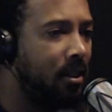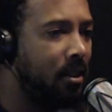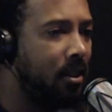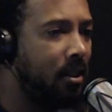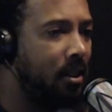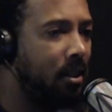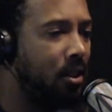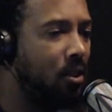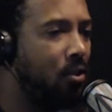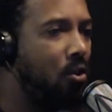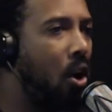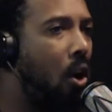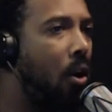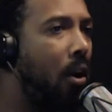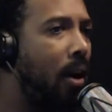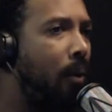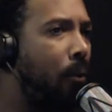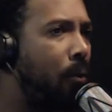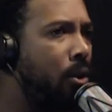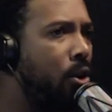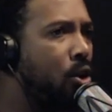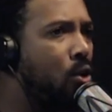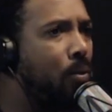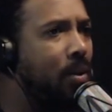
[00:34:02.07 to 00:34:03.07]
You know, and
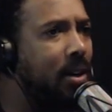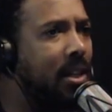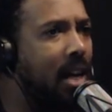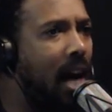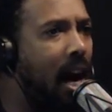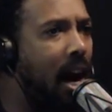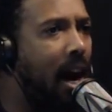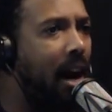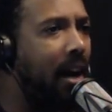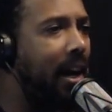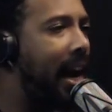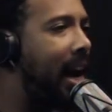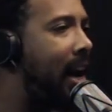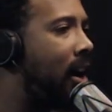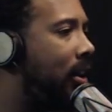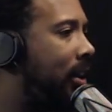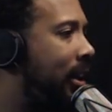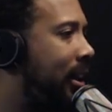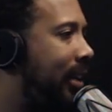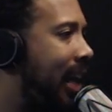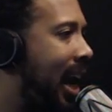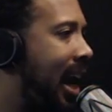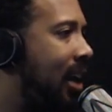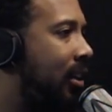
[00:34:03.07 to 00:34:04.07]
when you retire, they
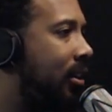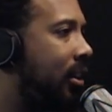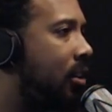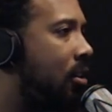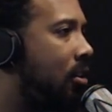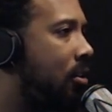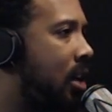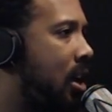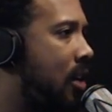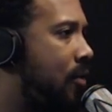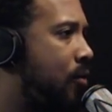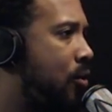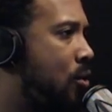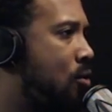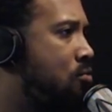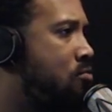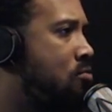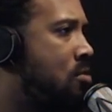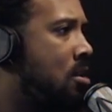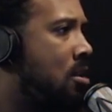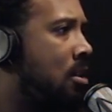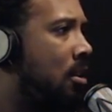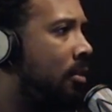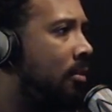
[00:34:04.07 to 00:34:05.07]
only gonna give you,
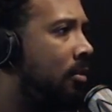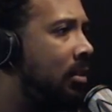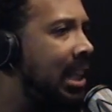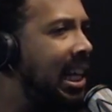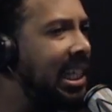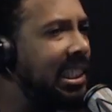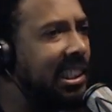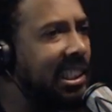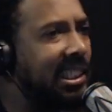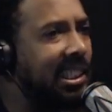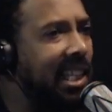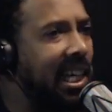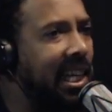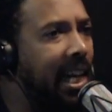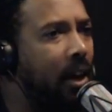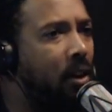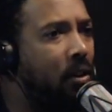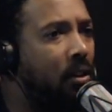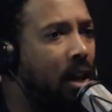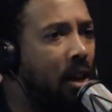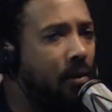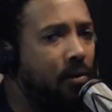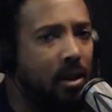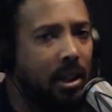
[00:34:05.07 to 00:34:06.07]
let's just say they're
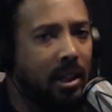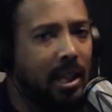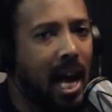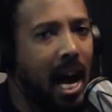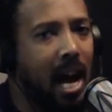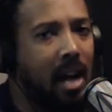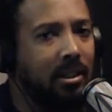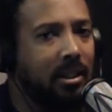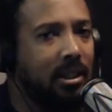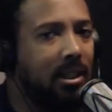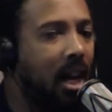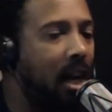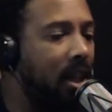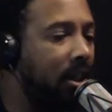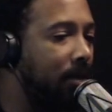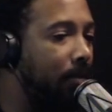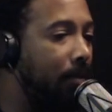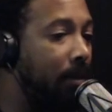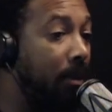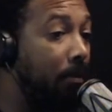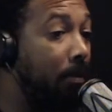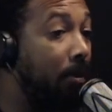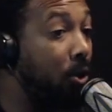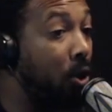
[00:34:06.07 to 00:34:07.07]
gonna give you $1,000 a
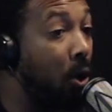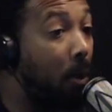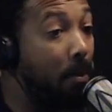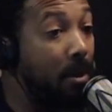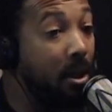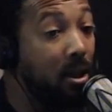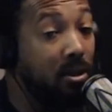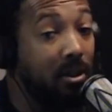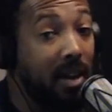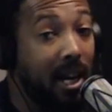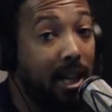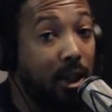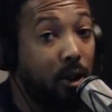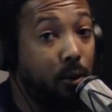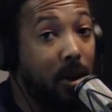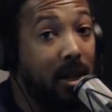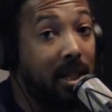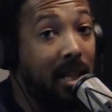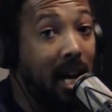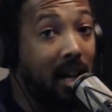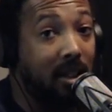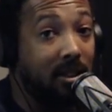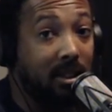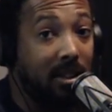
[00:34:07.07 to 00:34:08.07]
month, but your bills are at
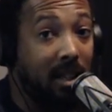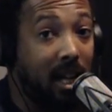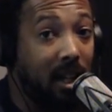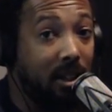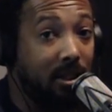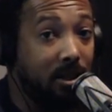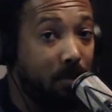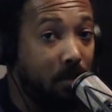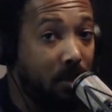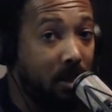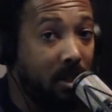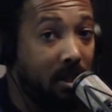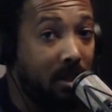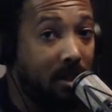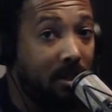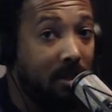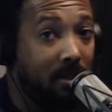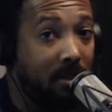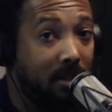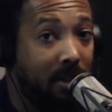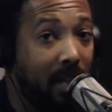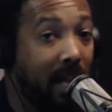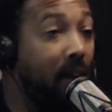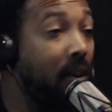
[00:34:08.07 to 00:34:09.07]
$3,000 a month.
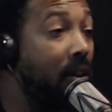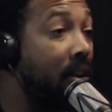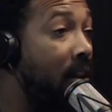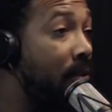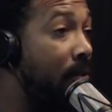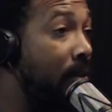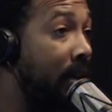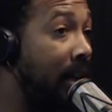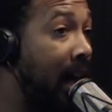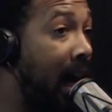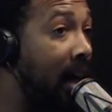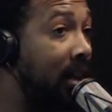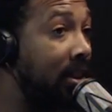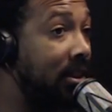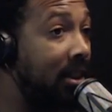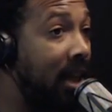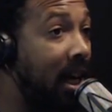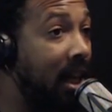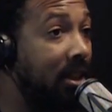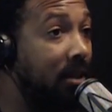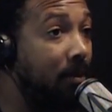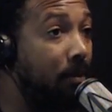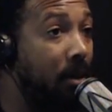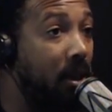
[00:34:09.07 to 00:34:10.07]
They're gonna give you
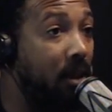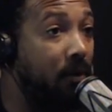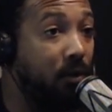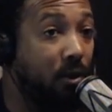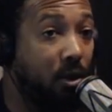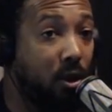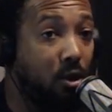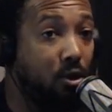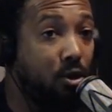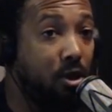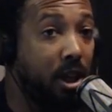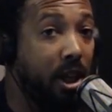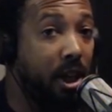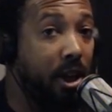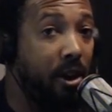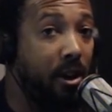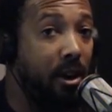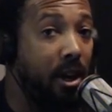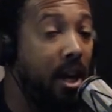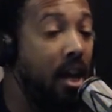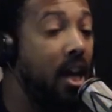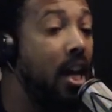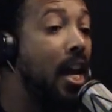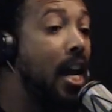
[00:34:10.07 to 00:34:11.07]
$1,000 a month for Social
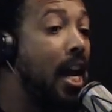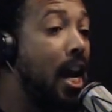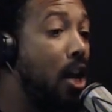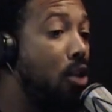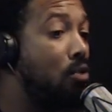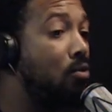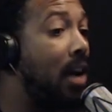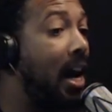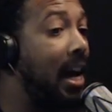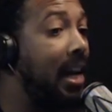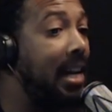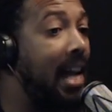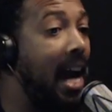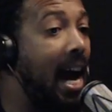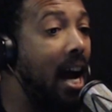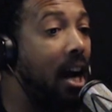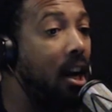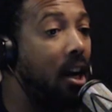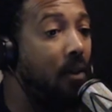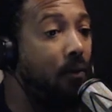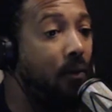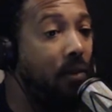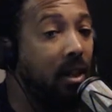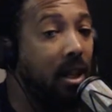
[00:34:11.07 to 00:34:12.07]
Security, and you got
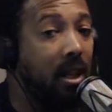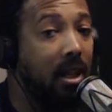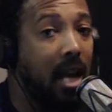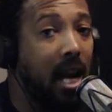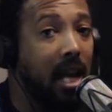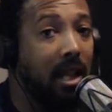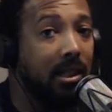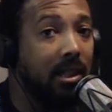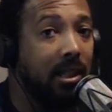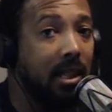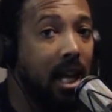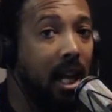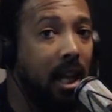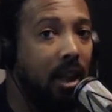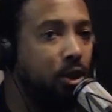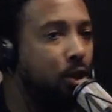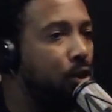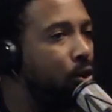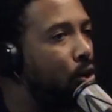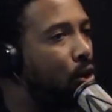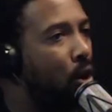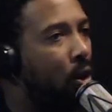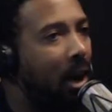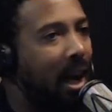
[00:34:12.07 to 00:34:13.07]
$950,000.
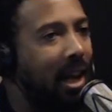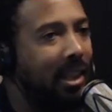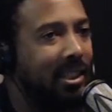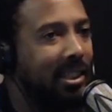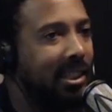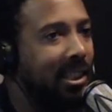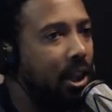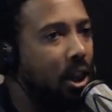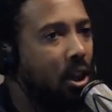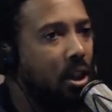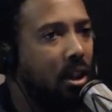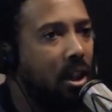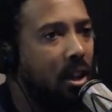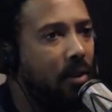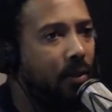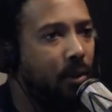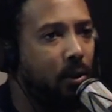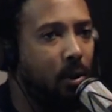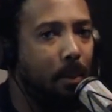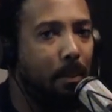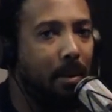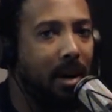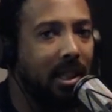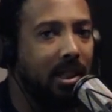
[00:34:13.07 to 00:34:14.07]
You're gonna have to still live
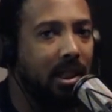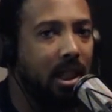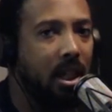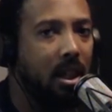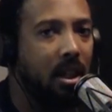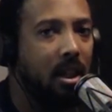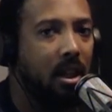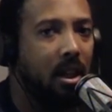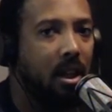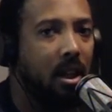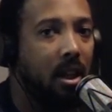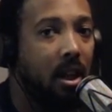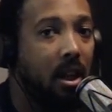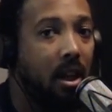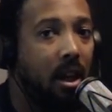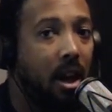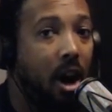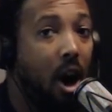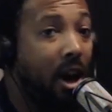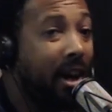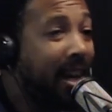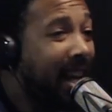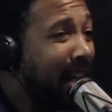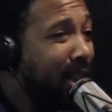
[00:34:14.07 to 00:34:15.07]
on a budget.
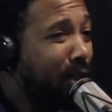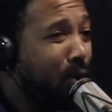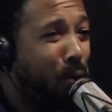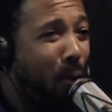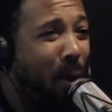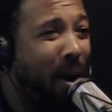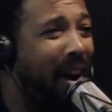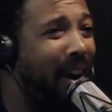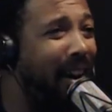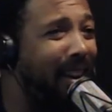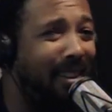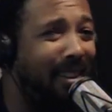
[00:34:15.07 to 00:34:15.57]
Or guess what?